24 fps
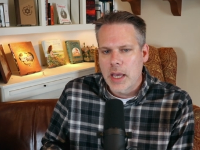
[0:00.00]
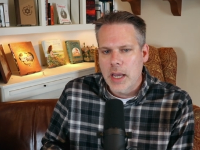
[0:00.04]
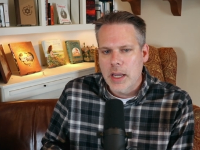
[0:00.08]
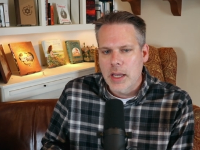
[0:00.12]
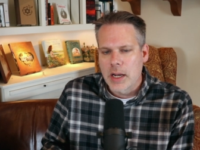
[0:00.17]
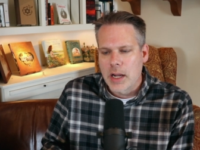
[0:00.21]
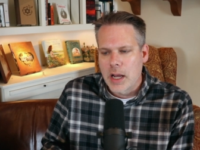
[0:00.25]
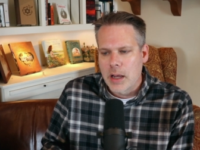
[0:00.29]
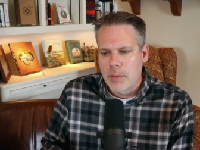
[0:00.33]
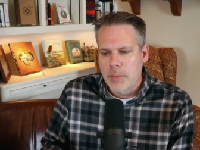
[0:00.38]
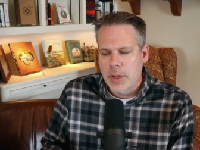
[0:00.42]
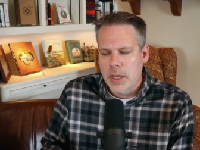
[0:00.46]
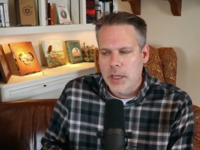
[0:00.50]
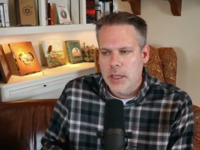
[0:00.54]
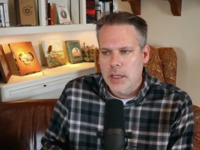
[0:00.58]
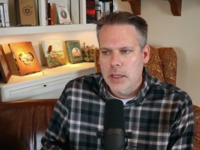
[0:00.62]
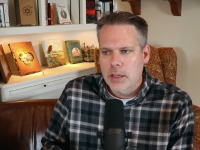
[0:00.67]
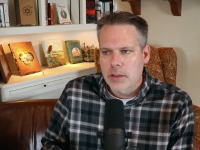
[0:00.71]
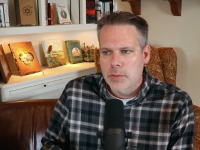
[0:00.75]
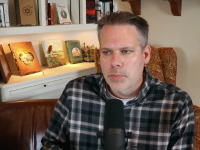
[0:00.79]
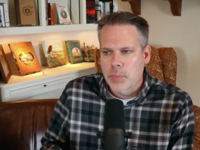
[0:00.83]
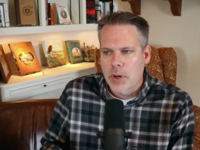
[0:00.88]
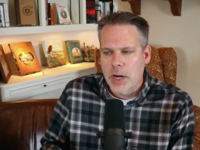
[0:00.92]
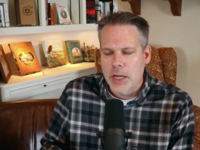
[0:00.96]

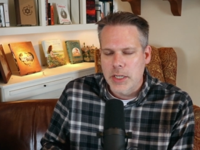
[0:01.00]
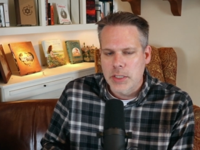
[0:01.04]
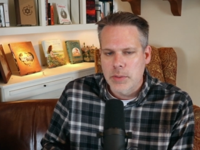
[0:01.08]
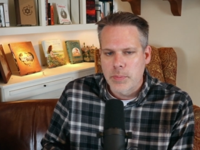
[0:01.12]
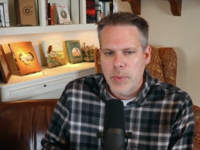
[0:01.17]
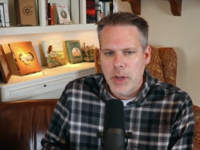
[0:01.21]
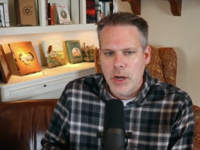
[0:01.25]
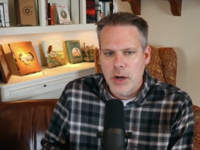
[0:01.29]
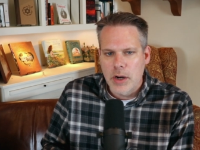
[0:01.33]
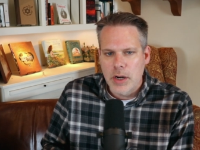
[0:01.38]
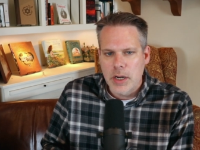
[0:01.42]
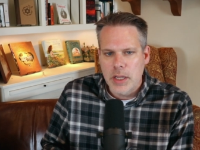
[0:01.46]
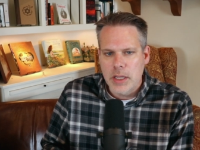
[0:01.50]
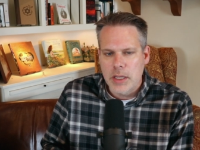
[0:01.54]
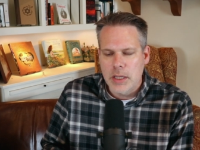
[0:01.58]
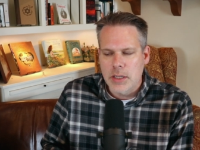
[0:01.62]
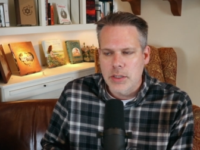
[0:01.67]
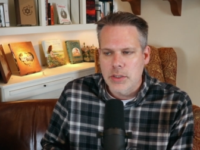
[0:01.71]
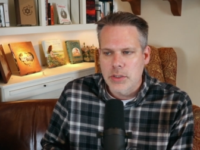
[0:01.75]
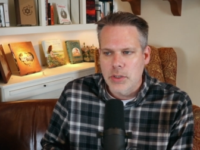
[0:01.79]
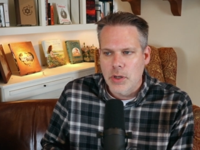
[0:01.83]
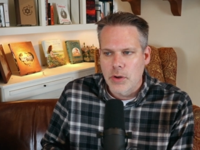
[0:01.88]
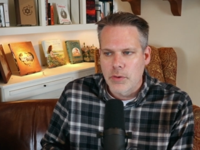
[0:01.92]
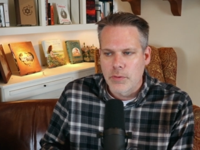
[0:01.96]
economic prosperity
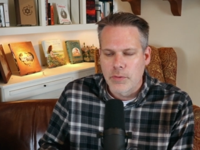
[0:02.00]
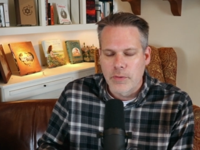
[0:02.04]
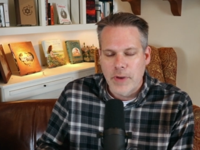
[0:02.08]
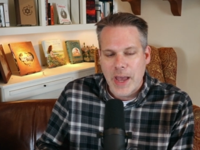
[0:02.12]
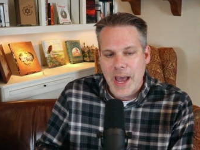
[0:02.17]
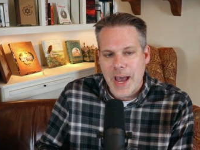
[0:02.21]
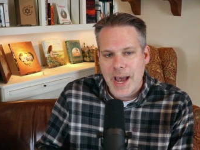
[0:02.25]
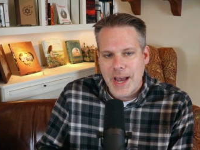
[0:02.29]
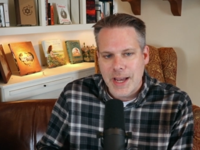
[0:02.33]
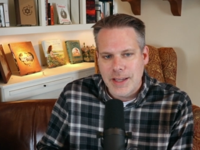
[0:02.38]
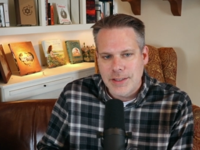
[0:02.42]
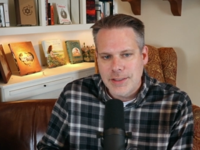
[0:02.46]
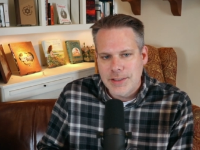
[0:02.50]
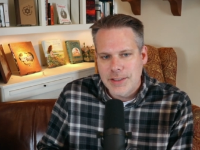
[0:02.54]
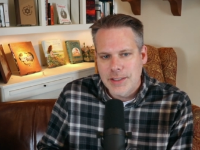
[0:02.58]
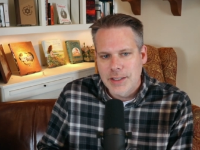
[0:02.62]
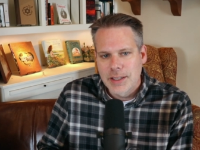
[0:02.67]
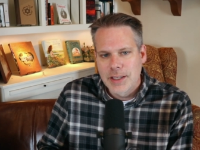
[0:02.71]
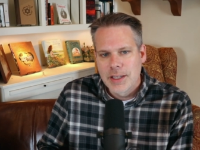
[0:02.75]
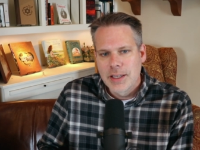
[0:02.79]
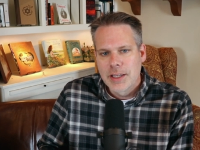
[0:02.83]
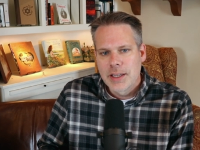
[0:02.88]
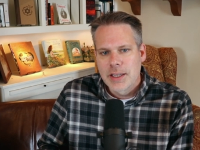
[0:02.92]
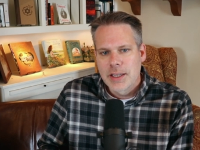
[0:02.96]
is so vast